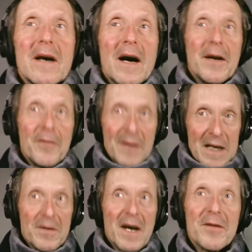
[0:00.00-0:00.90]
Other
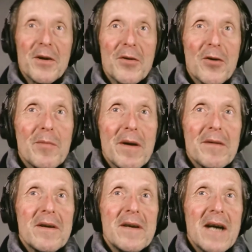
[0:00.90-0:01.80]
things we have to talk about?
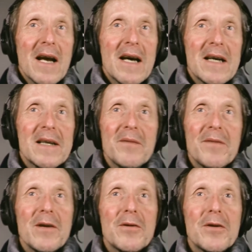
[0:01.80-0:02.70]
Jelle has
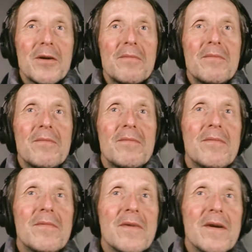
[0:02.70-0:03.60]
something, or
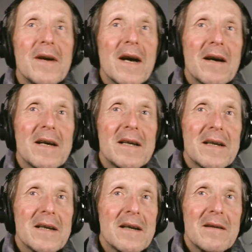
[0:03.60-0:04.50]
Jelle is
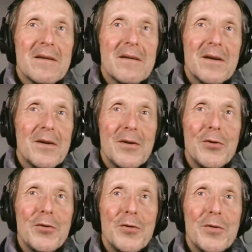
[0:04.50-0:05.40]

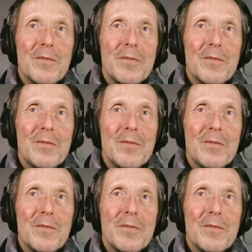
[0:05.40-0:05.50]
uploading